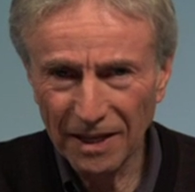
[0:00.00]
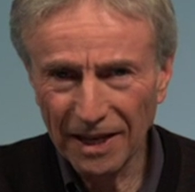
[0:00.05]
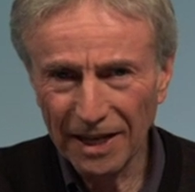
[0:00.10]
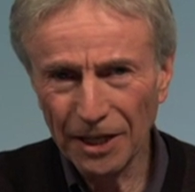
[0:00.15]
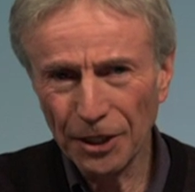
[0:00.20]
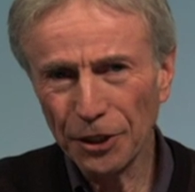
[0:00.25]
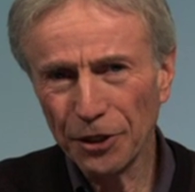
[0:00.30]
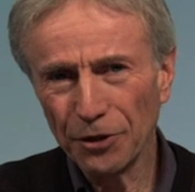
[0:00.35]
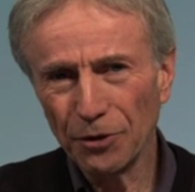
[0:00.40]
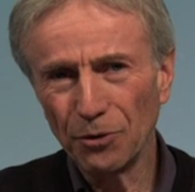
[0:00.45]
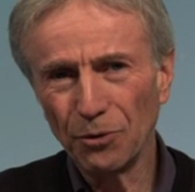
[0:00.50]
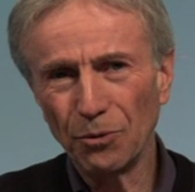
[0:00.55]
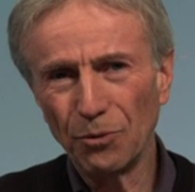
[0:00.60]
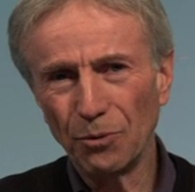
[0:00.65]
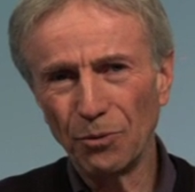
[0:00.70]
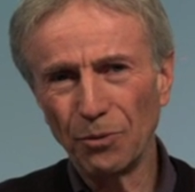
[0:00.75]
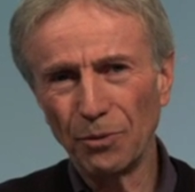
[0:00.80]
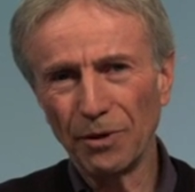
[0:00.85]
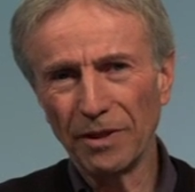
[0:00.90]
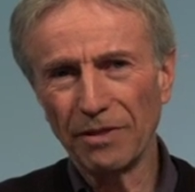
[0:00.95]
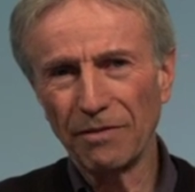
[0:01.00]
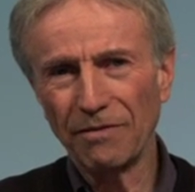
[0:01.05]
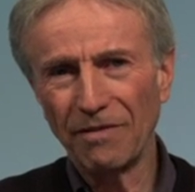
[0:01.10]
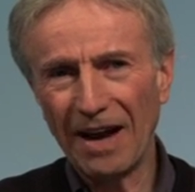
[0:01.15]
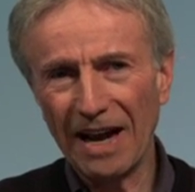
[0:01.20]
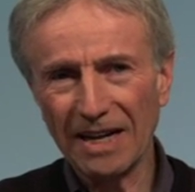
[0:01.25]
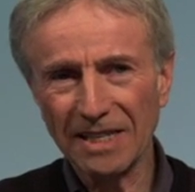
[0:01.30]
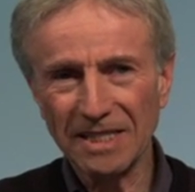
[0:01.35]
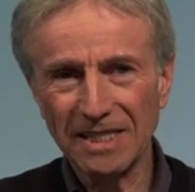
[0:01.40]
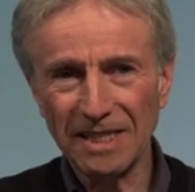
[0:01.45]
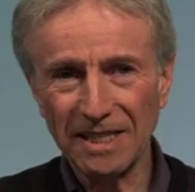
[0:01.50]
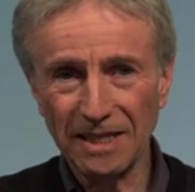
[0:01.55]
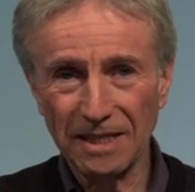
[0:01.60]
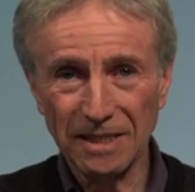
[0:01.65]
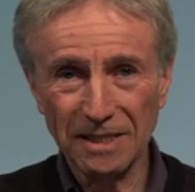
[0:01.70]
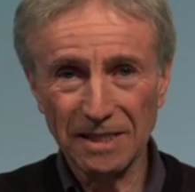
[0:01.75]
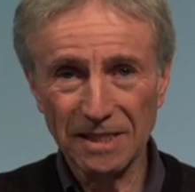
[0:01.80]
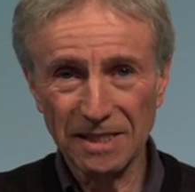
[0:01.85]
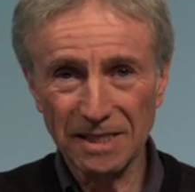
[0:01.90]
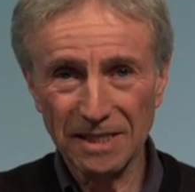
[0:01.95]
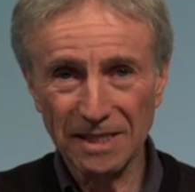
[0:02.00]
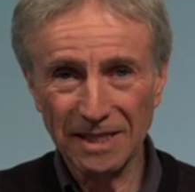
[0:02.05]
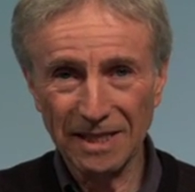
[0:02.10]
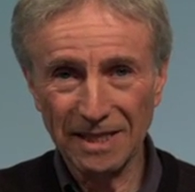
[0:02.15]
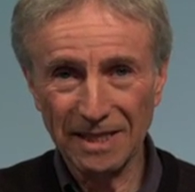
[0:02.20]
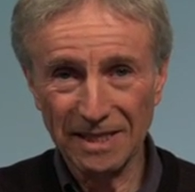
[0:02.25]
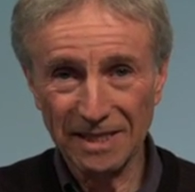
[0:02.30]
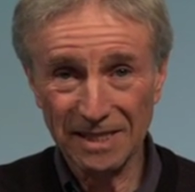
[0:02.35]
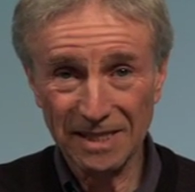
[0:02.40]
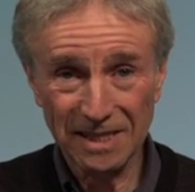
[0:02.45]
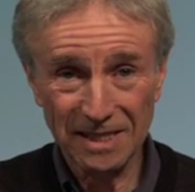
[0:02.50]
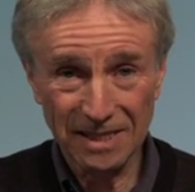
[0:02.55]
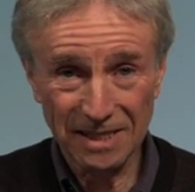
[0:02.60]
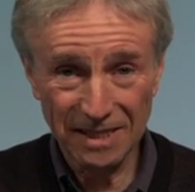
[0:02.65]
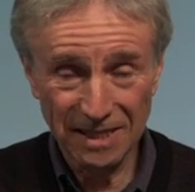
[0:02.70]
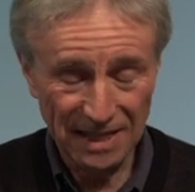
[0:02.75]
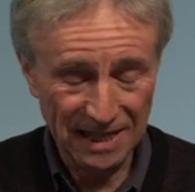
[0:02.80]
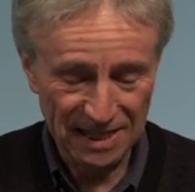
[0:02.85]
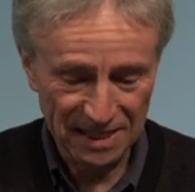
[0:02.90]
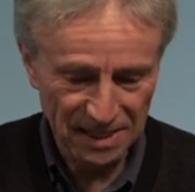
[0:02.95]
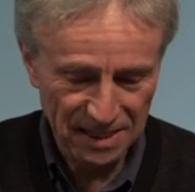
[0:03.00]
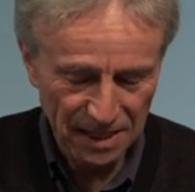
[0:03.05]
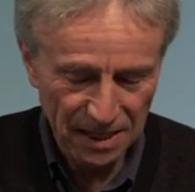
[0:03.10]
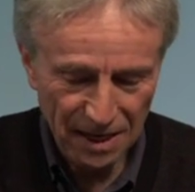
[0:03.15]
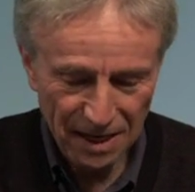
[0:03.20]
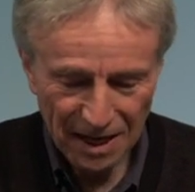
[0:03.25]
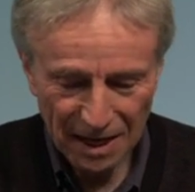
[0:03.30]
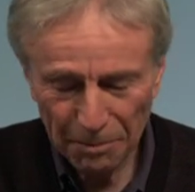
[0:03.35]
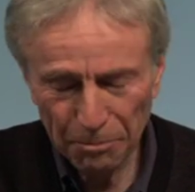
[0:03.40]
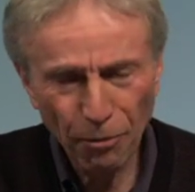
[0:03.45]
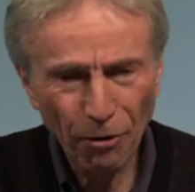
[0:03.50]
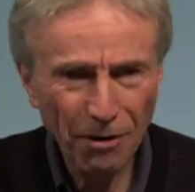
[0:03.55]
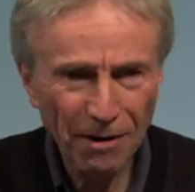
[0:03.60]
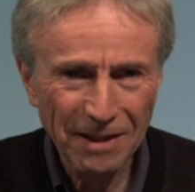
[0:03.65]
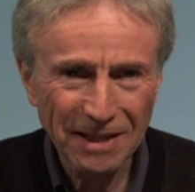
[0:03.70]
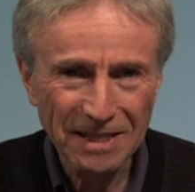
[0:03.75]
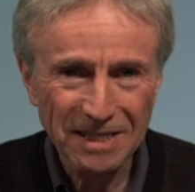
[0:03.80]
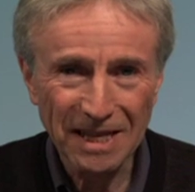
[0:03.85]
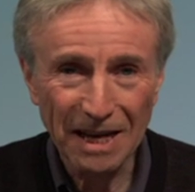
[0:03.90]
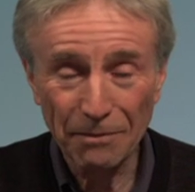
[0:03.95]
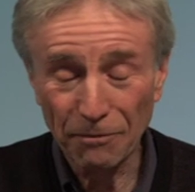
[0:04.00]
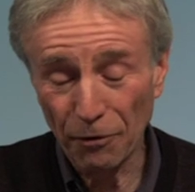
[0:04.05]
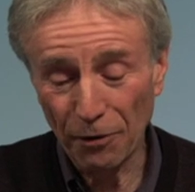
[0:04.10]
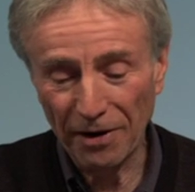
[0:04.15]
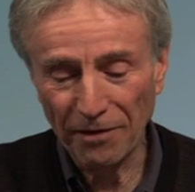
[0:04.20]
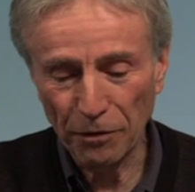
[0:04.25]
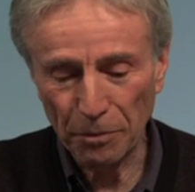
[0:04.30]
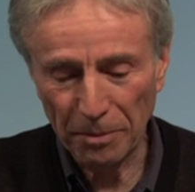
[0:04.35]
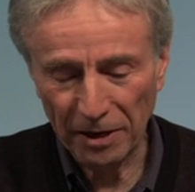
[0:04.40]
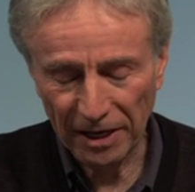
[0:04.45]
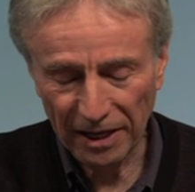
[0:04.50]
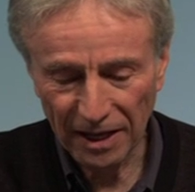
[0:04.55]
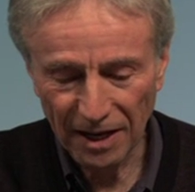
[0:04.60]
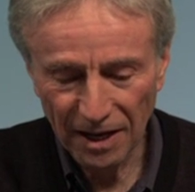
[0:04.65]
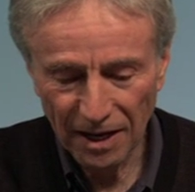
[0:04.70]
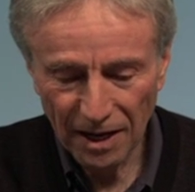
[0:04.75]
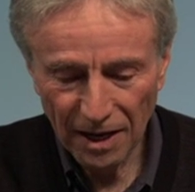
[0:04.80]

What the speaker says: issue with vaccines is this, and probably the same for everybody.